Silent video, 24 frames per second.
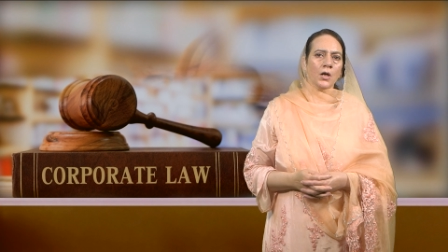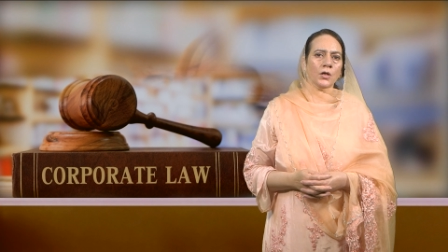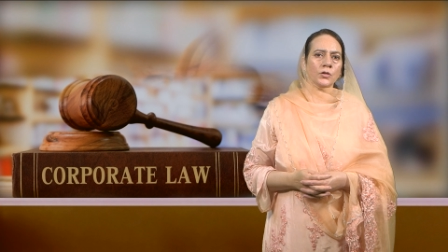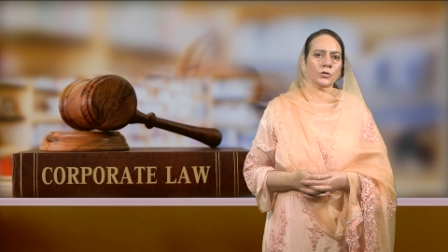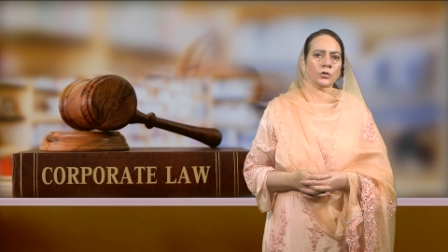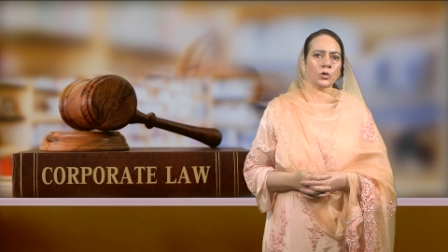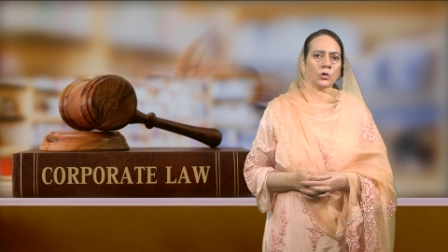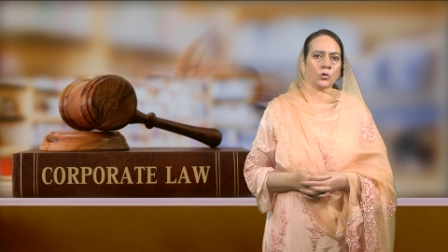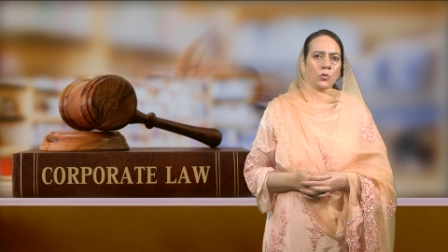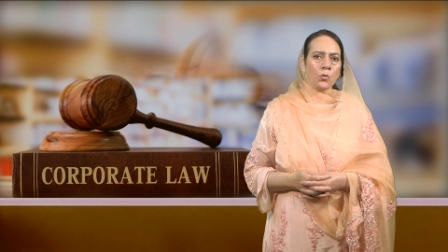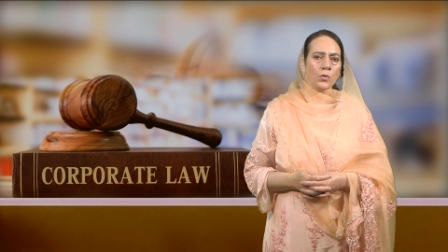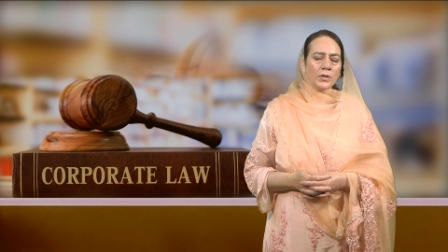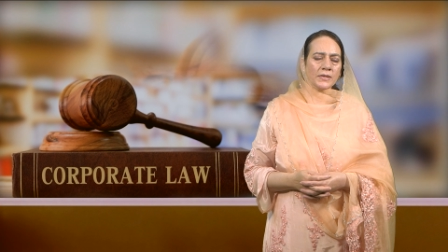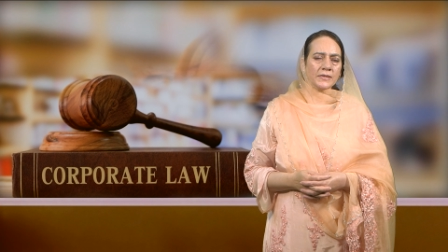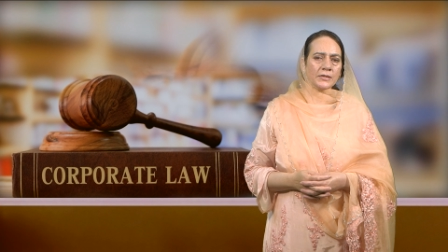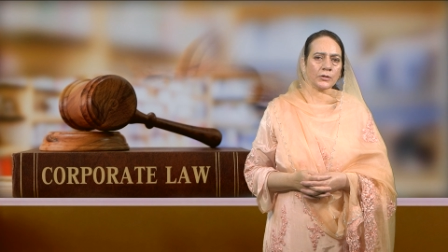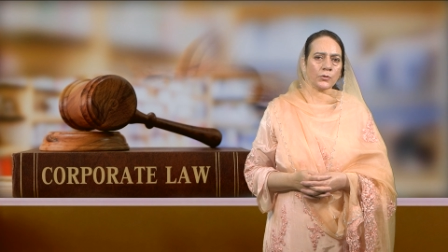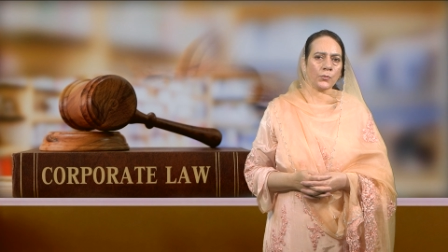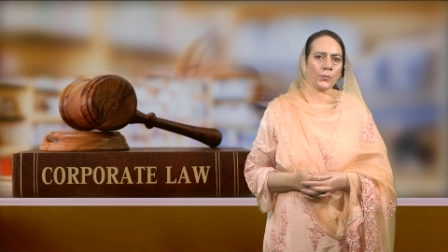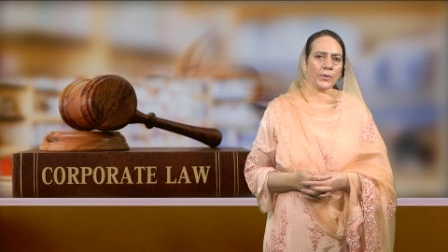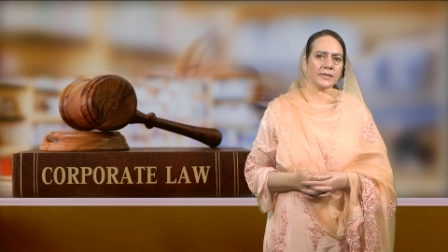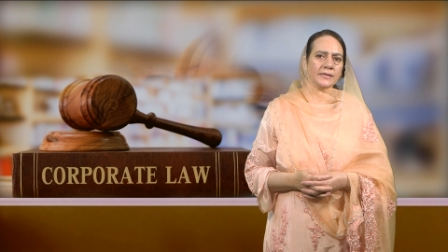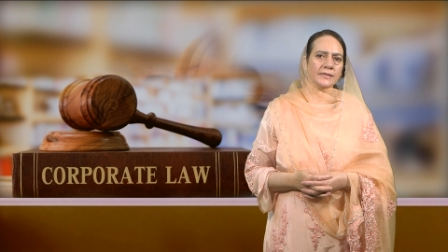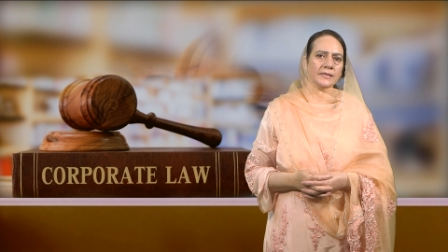The
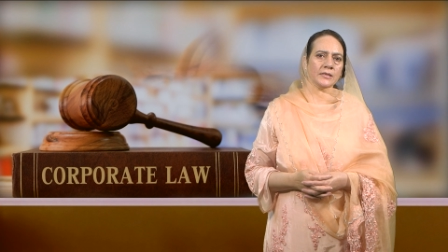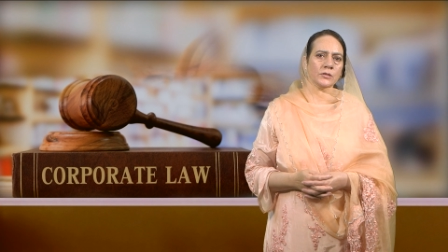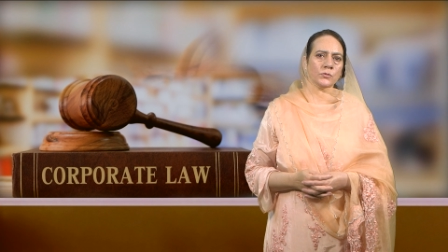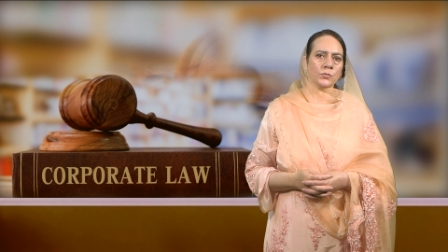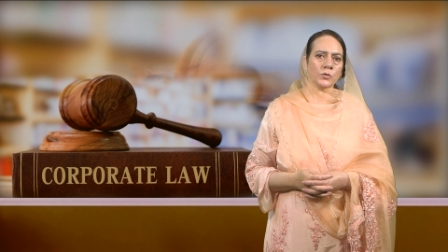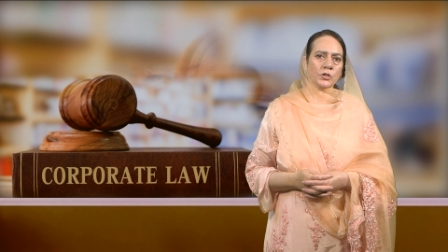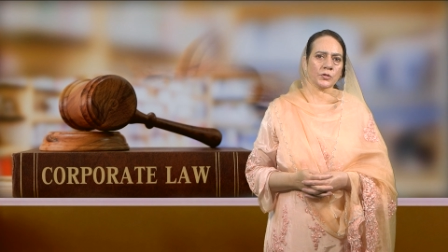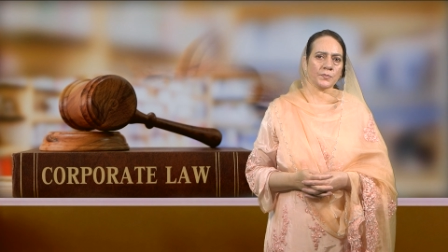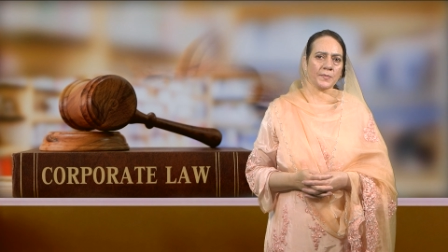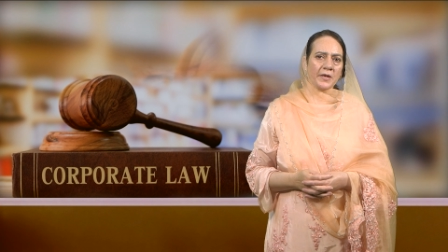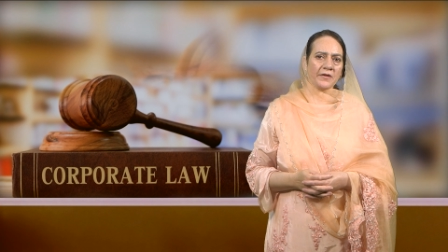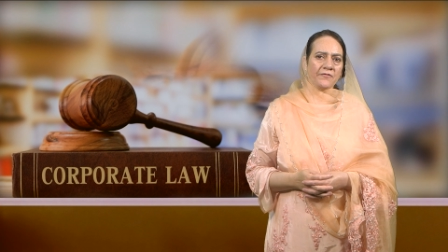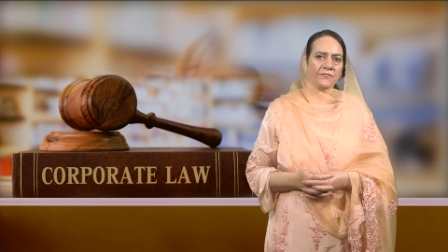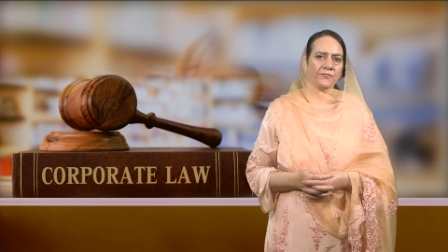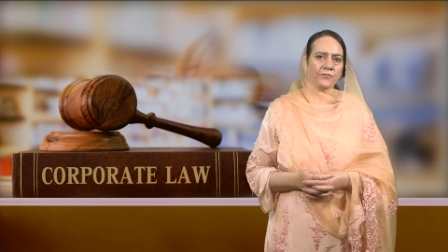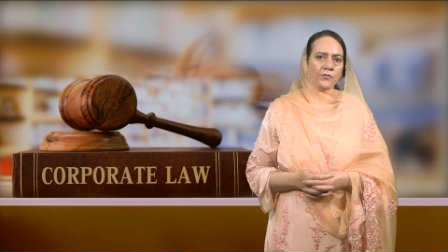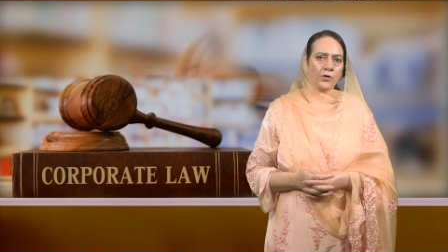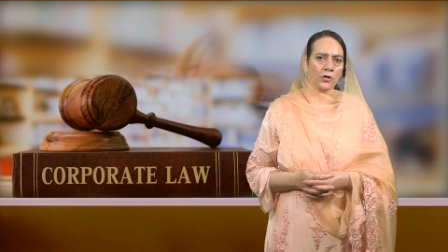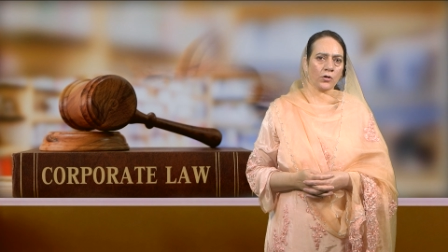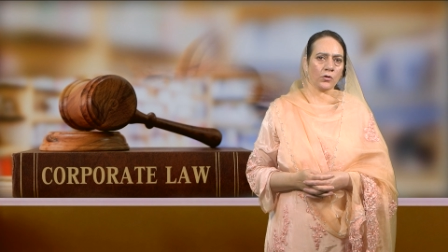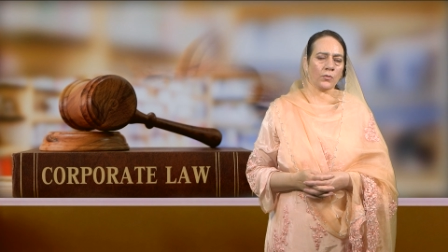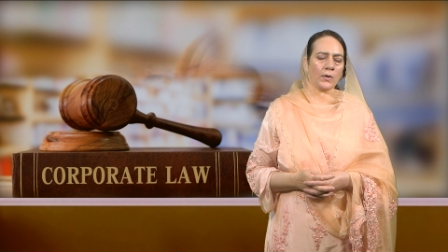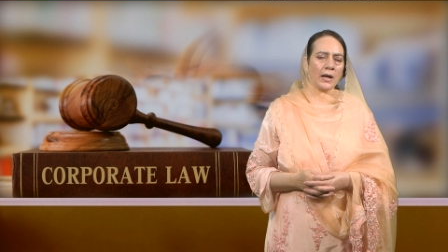consequences which may follow